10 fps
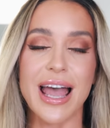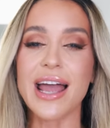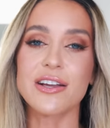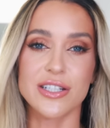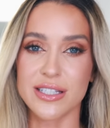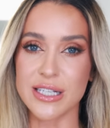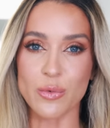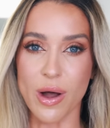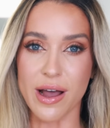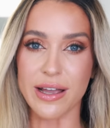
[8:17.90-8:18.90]
I could see
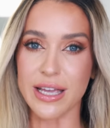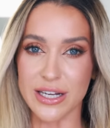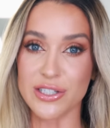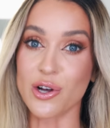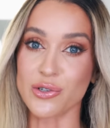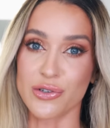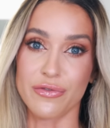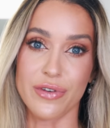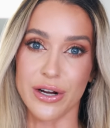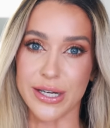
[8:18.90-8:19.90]
why. It is also
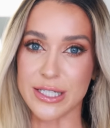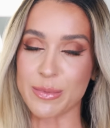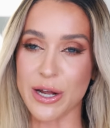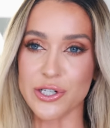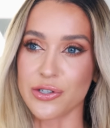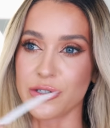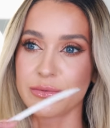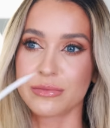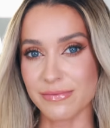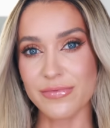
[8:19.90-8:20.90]
very special.
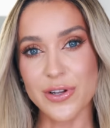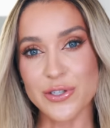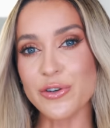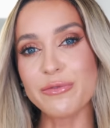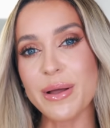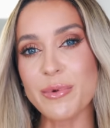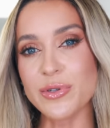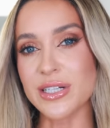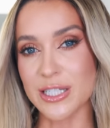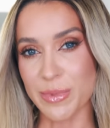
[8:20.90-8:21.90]
They're two of my
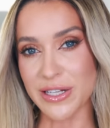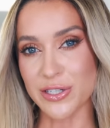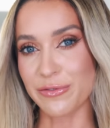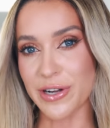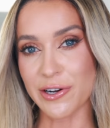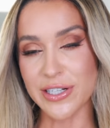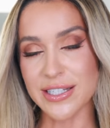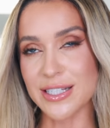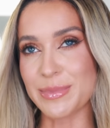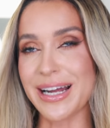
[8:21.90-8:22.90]
most expensive
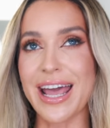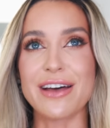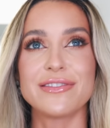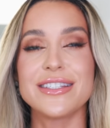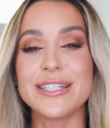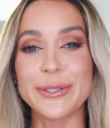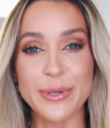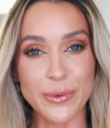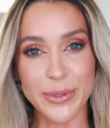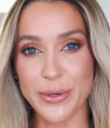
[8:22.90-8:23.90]
fragrances, but I have
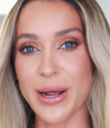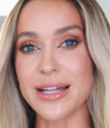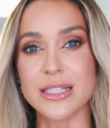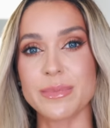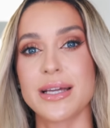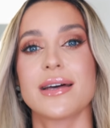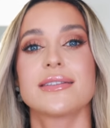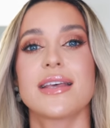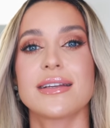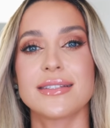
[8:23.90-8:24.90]
zero regrets
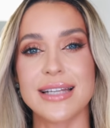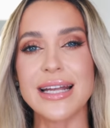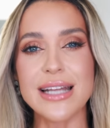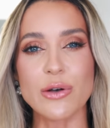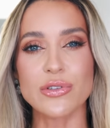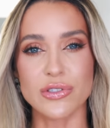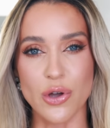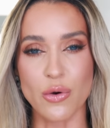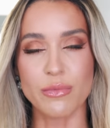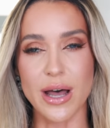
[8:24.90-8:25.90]
because they stand out
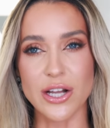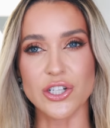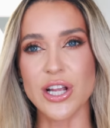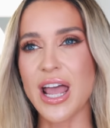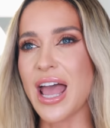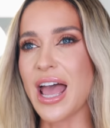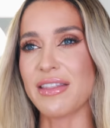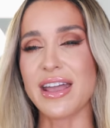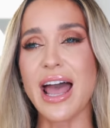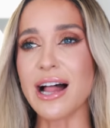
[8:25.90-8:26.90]
so much.
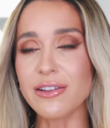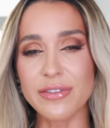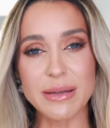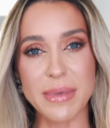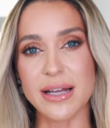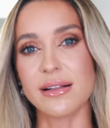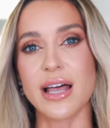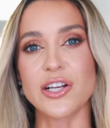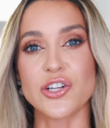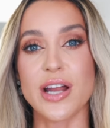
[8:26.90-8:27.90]
They elevate my
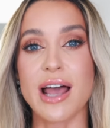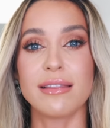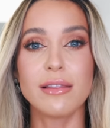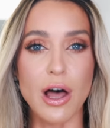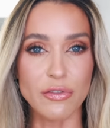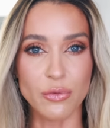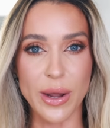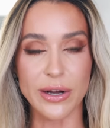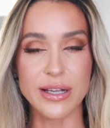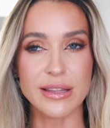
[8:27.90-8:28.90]
collection. I love
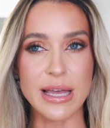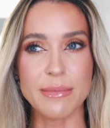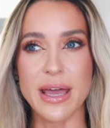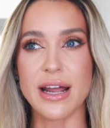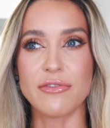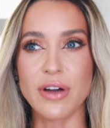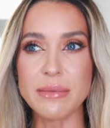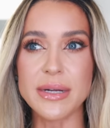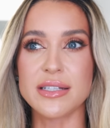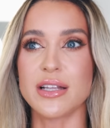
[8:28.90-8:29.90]
wearing them, and I
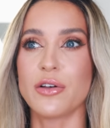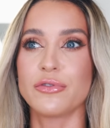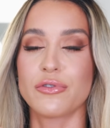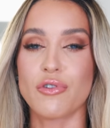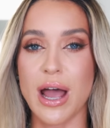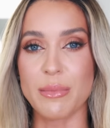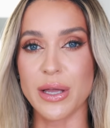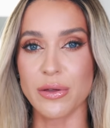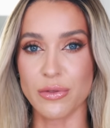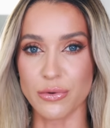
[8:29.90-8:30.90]
find myself
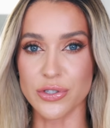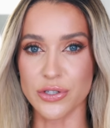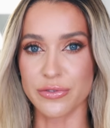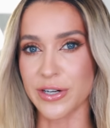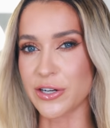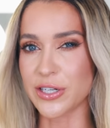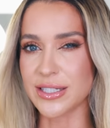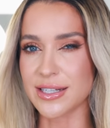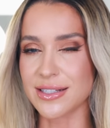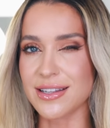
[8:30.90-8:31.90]
grabbing those two
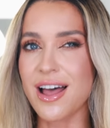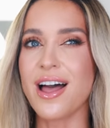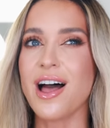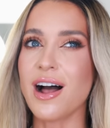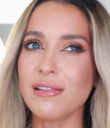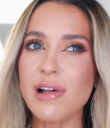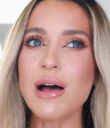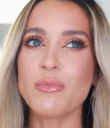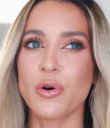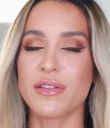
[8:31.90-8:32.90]
fragrances a
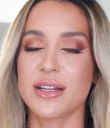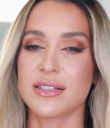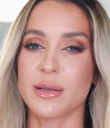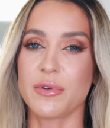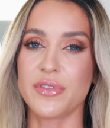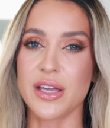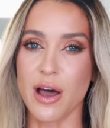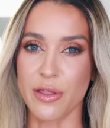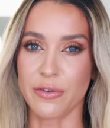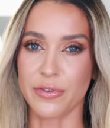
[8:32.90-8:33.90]
lot more than some of the
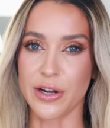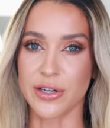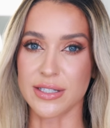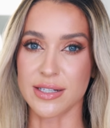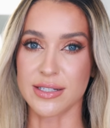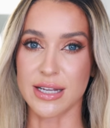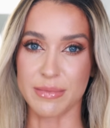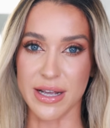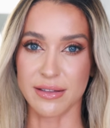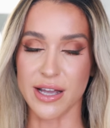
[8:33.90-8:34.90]
other fragrances in
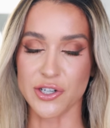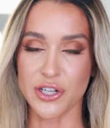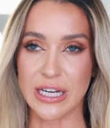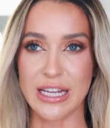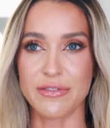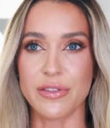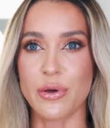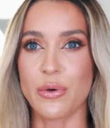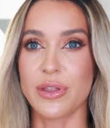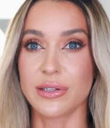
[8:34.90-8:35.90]
my collection, even
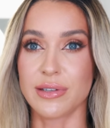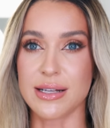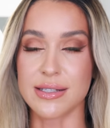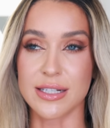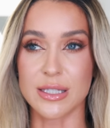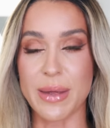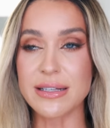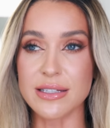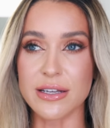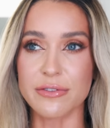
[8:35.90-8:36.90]
though they're less
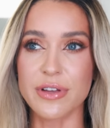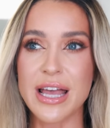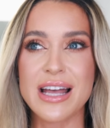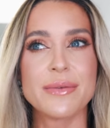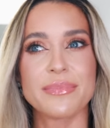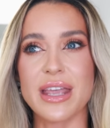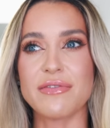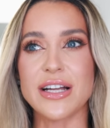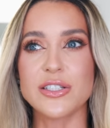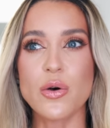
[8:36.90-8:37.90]
expensive.
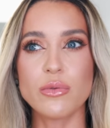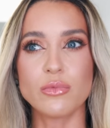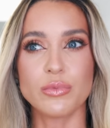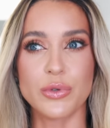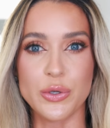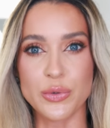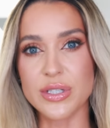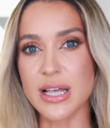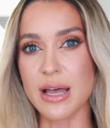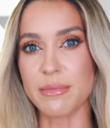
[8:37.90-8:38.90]
If I don't
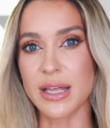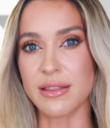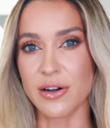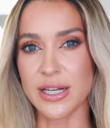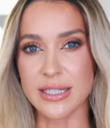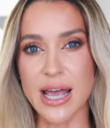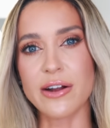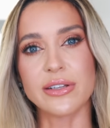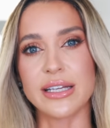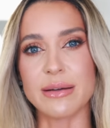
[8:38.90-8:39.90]
use them in their
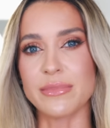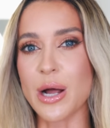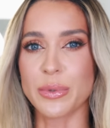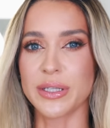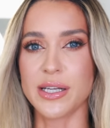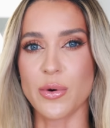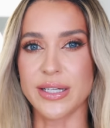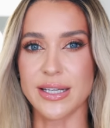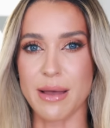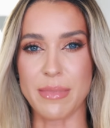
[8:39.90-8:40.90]
entirety, I'm not really going
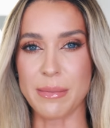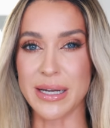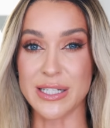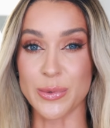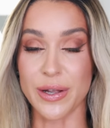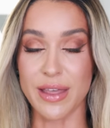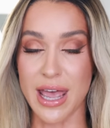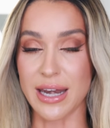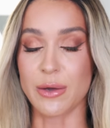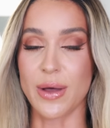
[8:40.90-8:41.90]
to get my money's worth
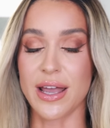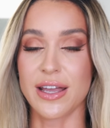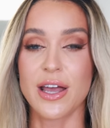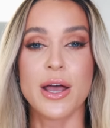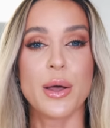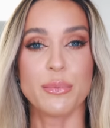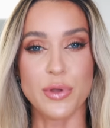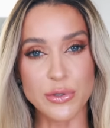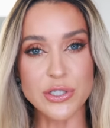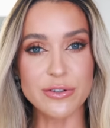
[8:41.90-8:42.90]
anyway.
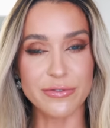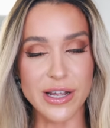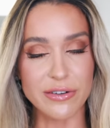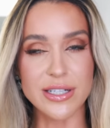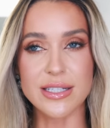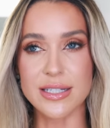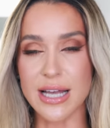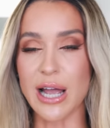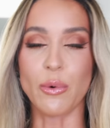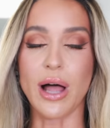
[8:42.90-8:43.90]
Those two fragrances
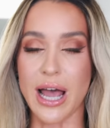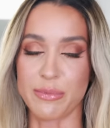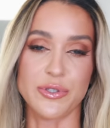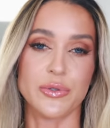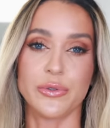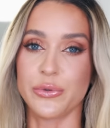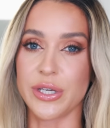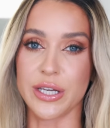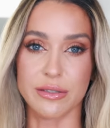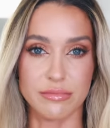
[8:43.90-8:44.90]
I will
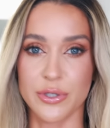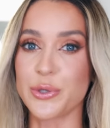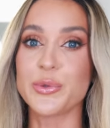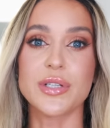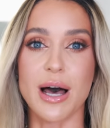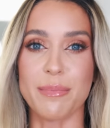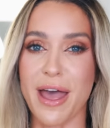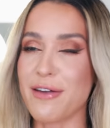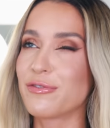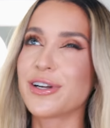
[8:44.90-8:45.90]
absolutely use up,
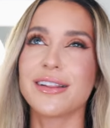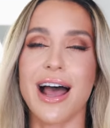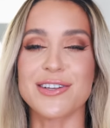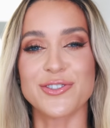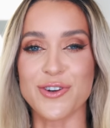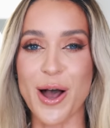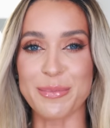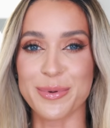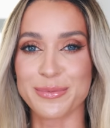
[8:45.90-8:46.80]
every last drop.